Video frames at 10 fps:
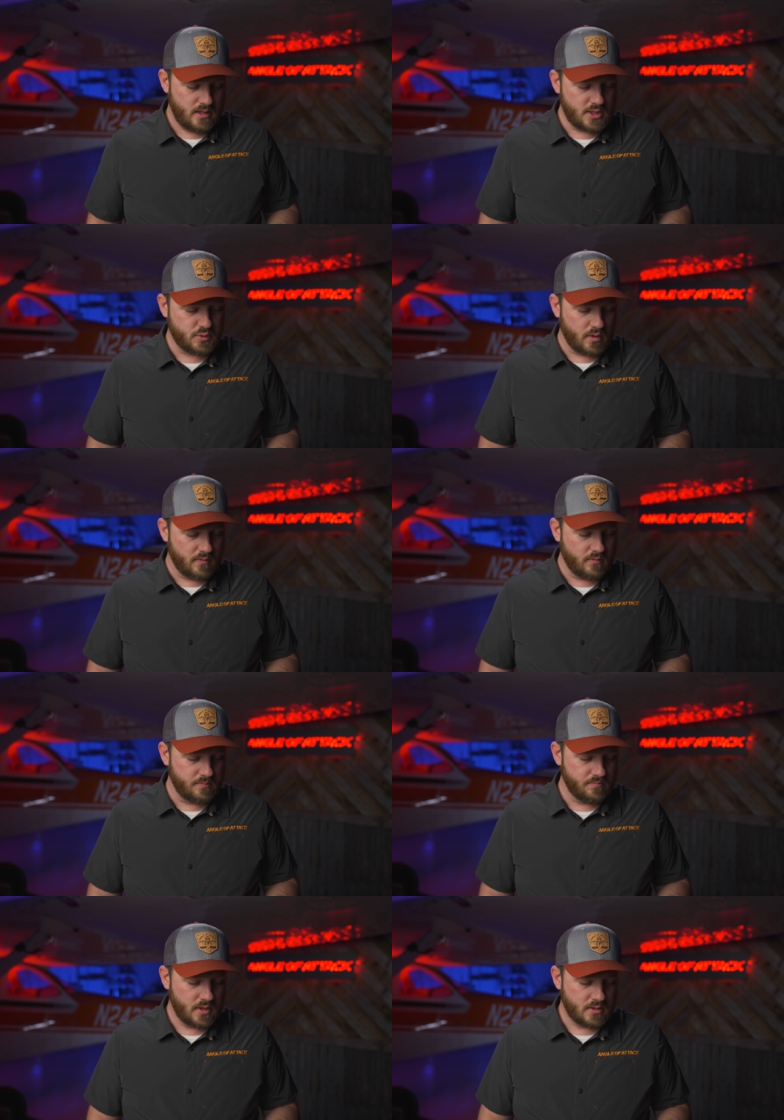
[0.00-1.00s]
each one of
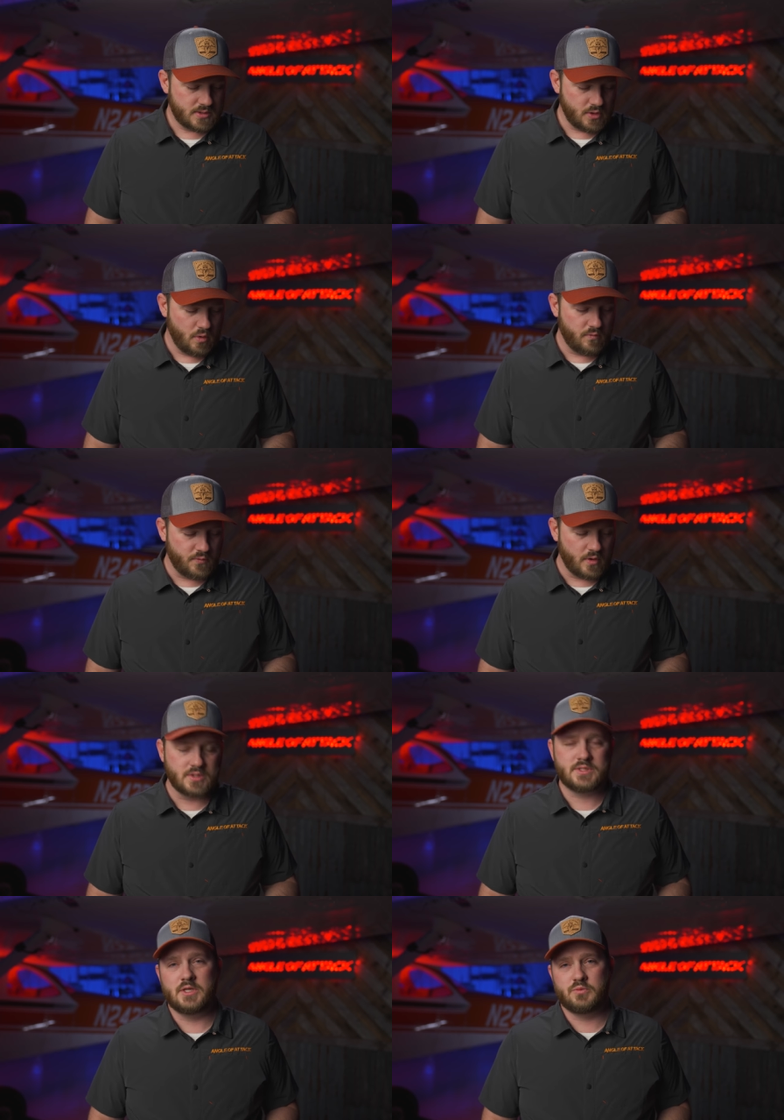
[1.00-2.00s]
them. So
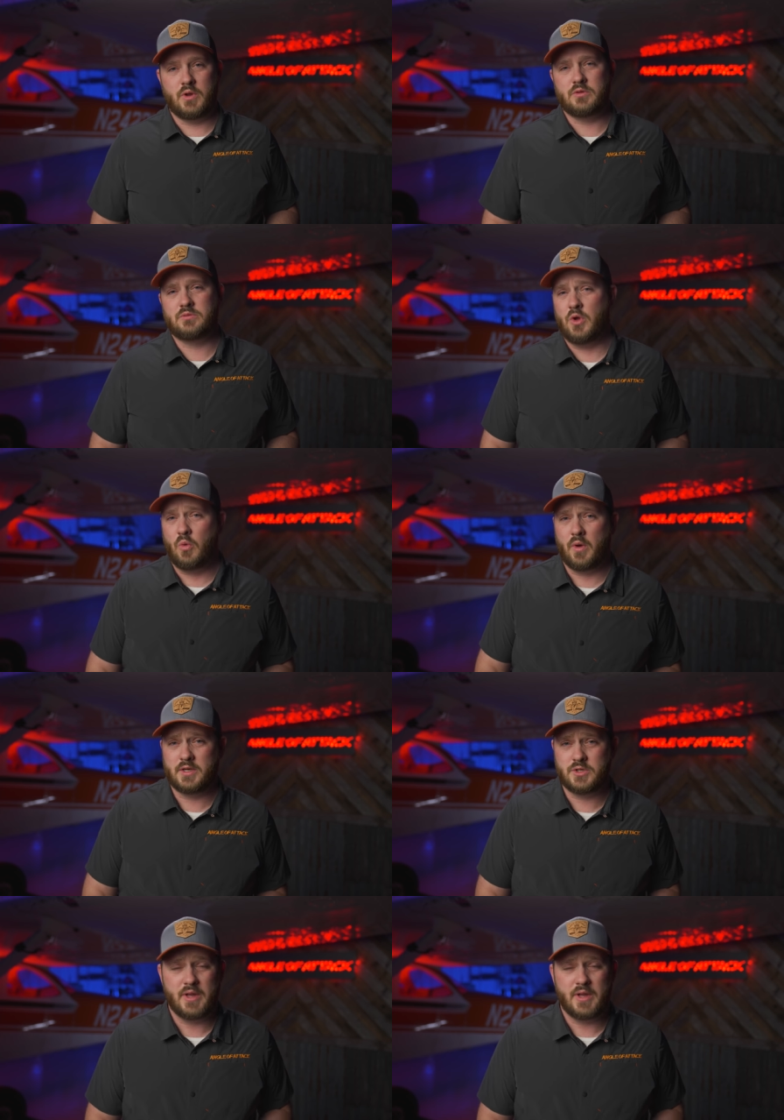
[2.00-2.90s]
first is we don't wanna do